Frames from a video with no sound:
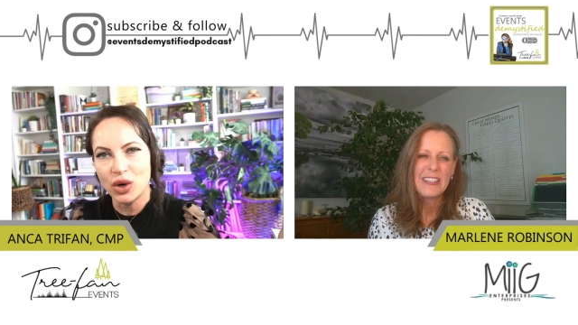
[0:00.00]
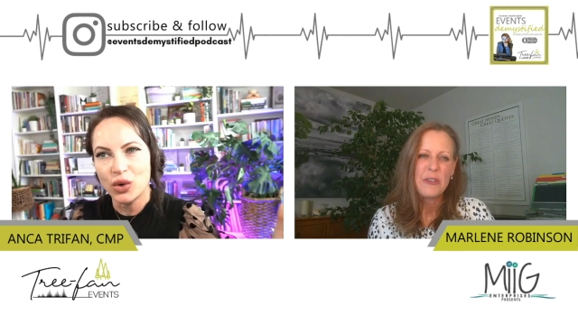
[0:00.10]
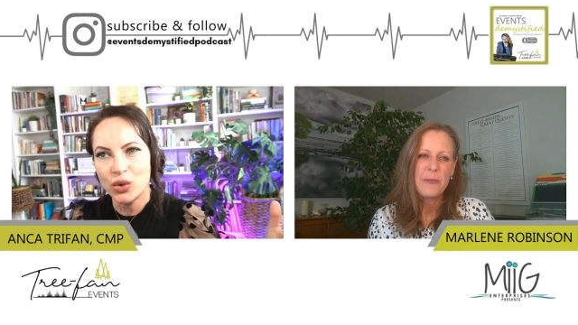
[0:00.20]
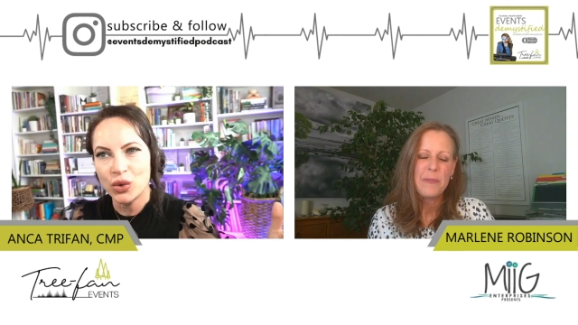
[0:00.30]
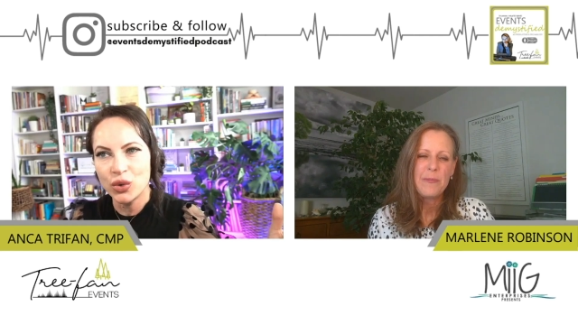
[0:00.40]

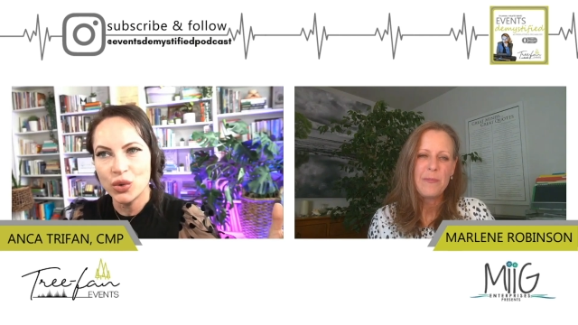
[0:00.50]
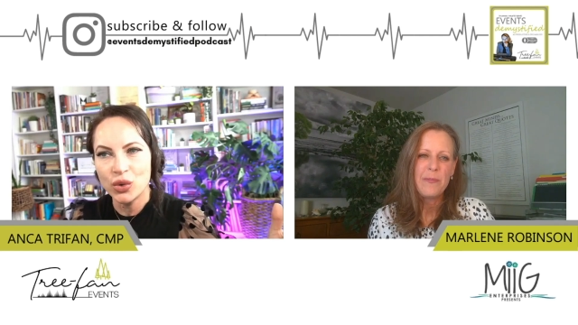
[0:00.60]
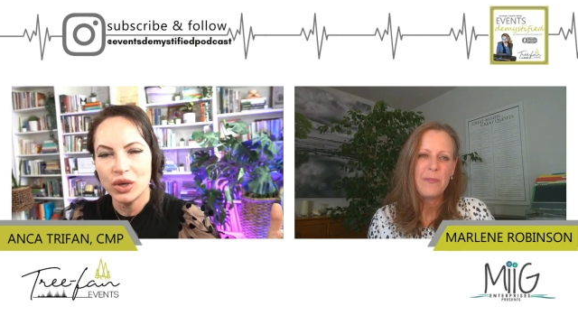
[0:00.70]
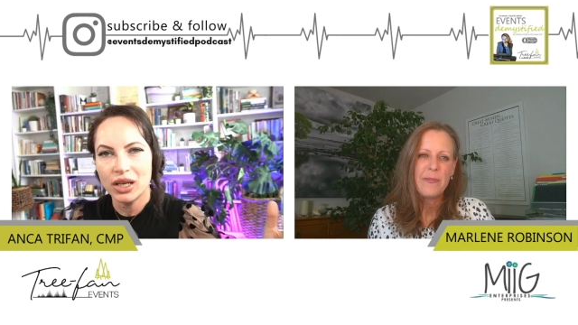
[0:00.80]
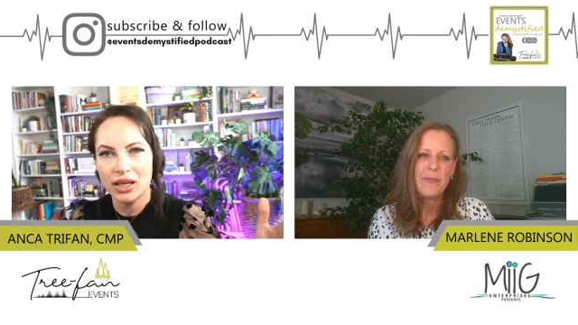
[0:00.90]
Speaker 1: who
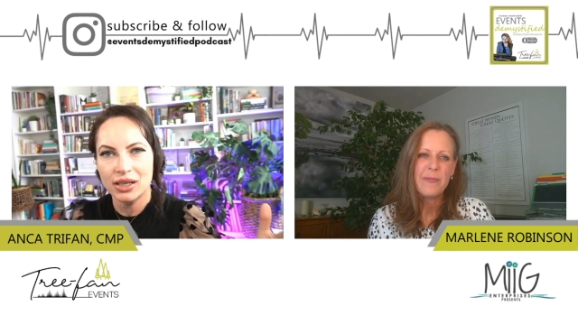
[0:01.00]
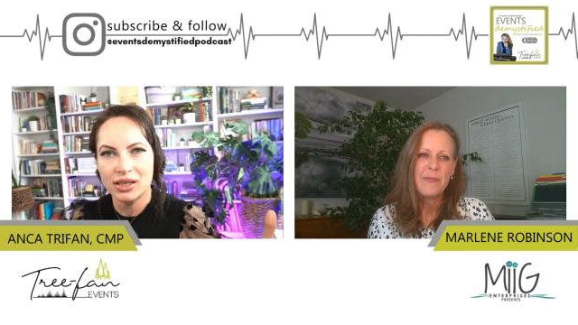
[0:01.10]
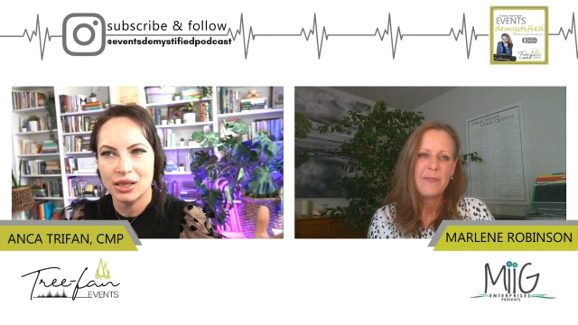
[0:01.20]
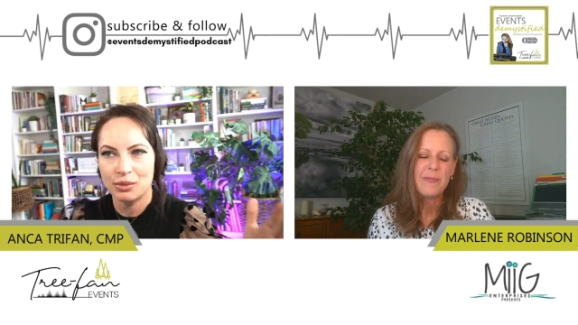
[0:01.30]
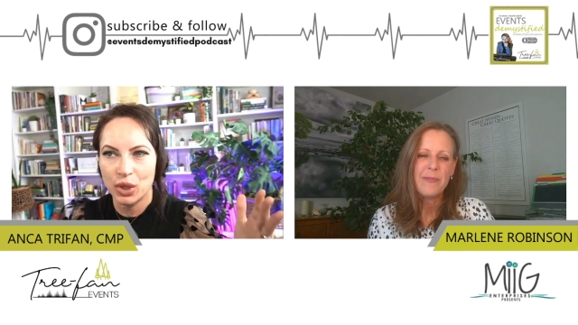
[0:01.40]
is
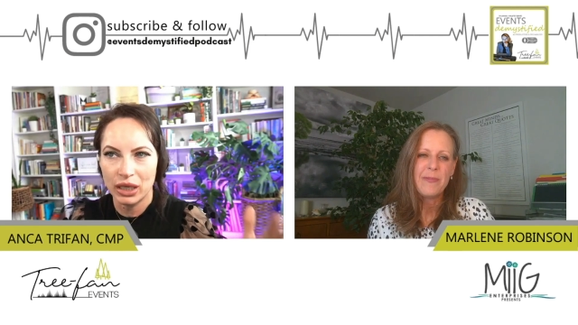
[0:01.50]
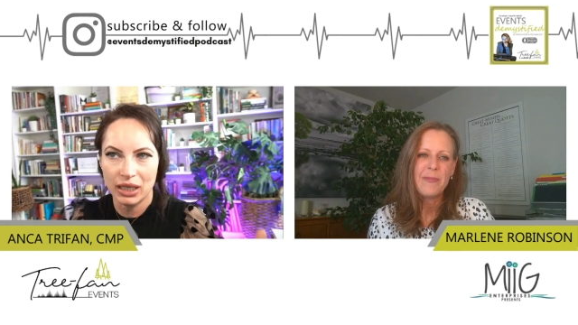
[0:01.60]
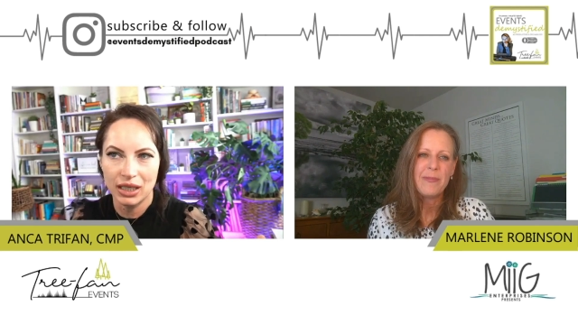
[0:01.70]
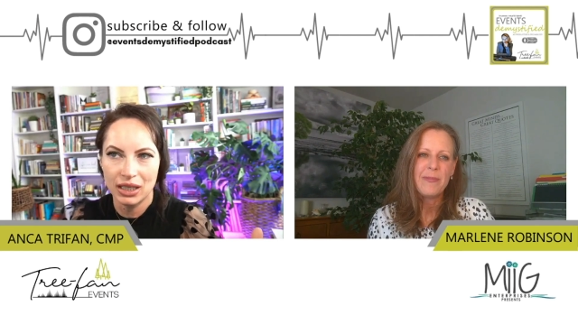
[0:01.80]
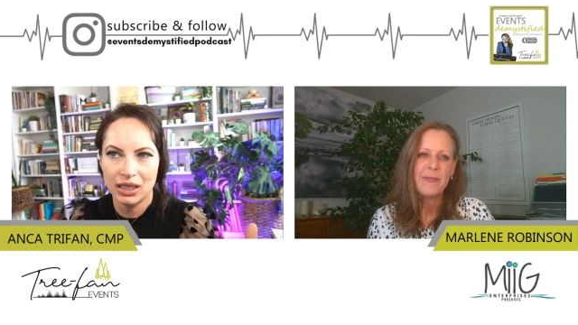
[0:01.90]

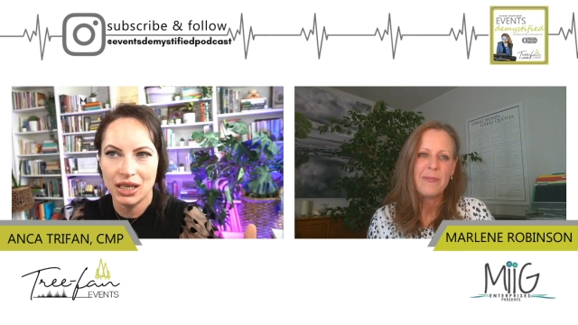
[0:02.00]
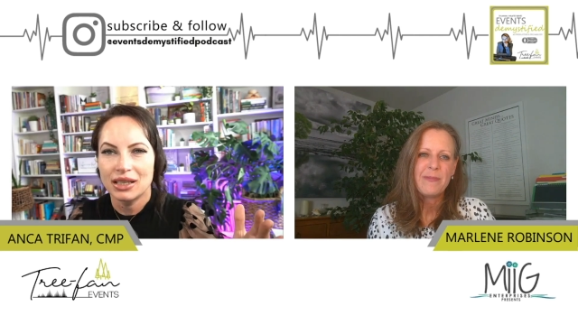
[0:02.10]
marlene